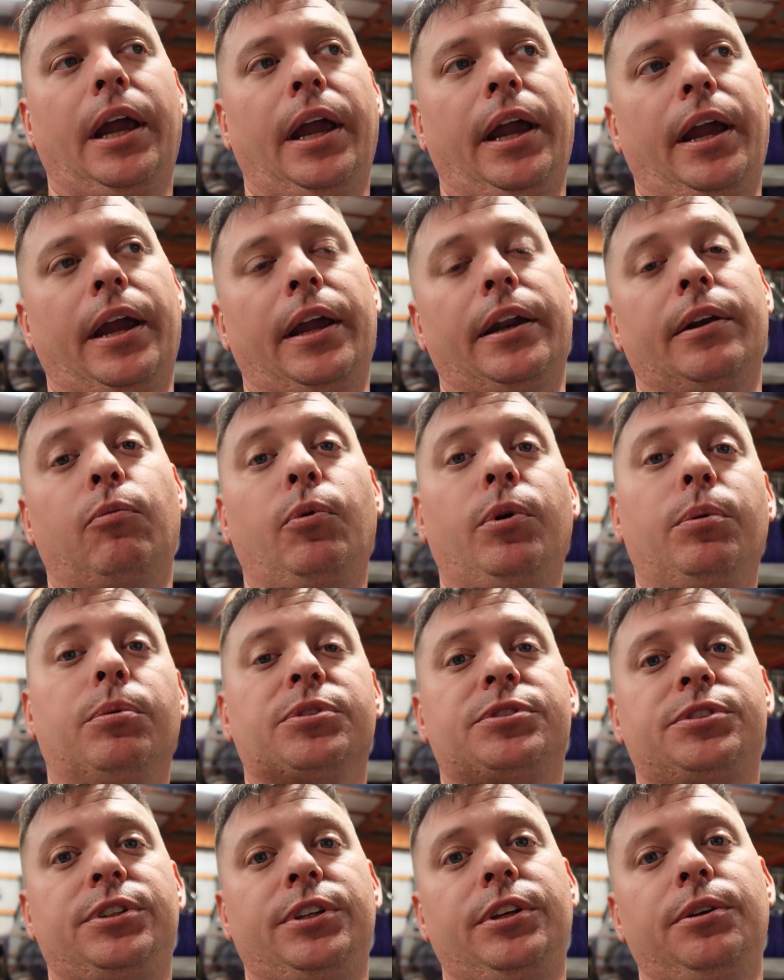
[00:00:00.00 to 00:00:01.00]
and we will
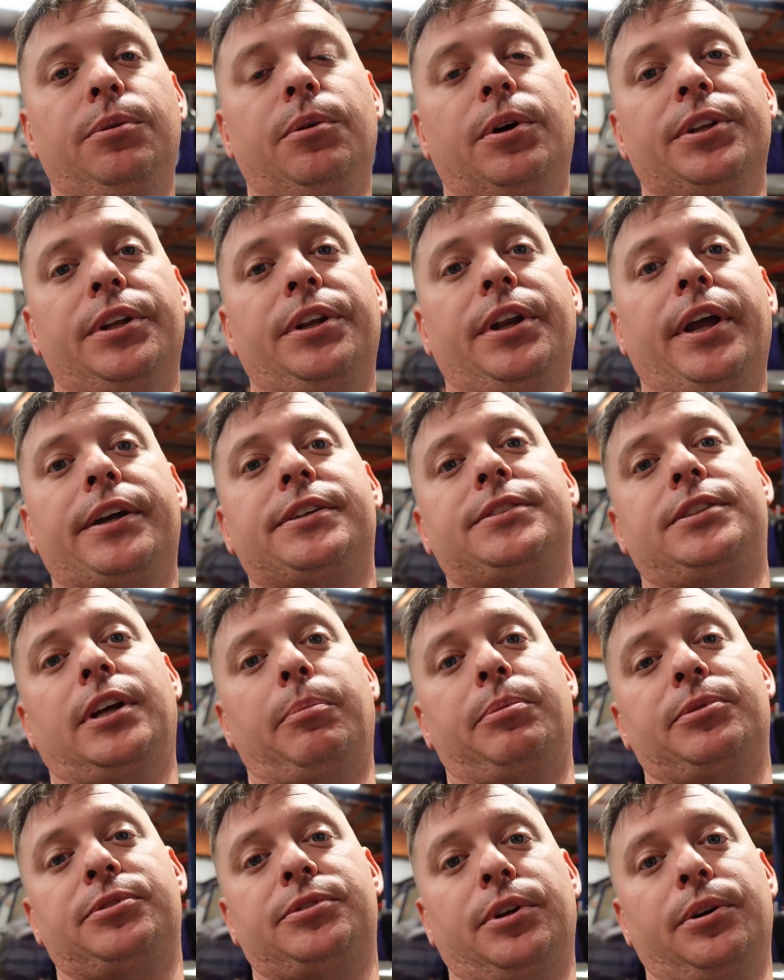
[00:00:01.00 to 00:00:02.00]
see you on the next
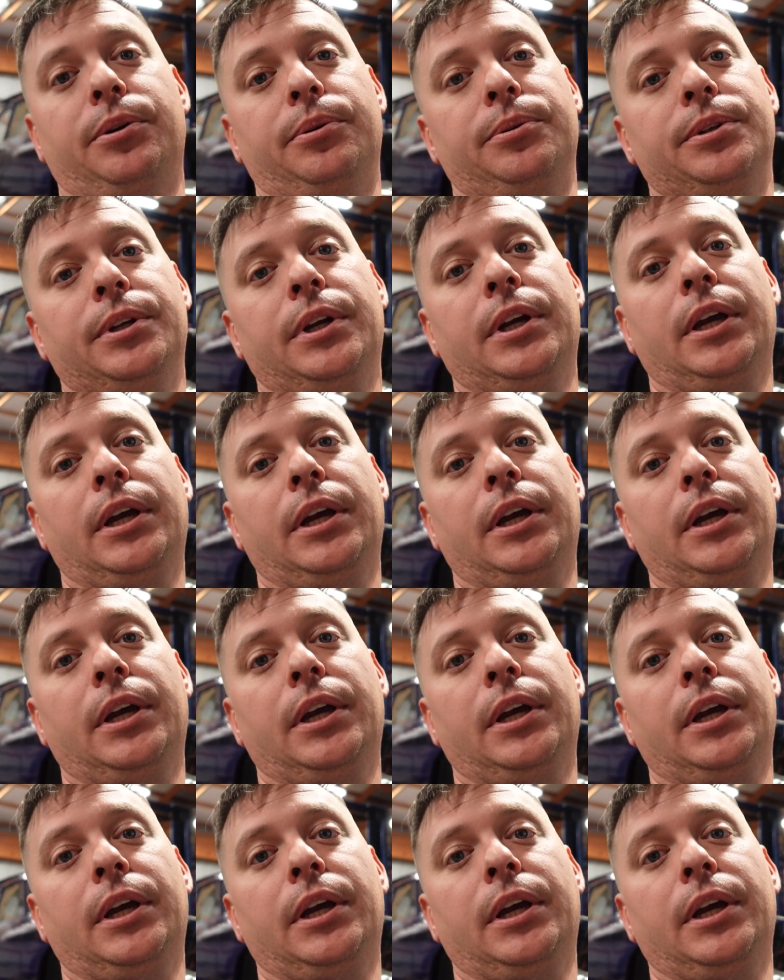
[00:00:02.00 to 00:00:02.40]
episode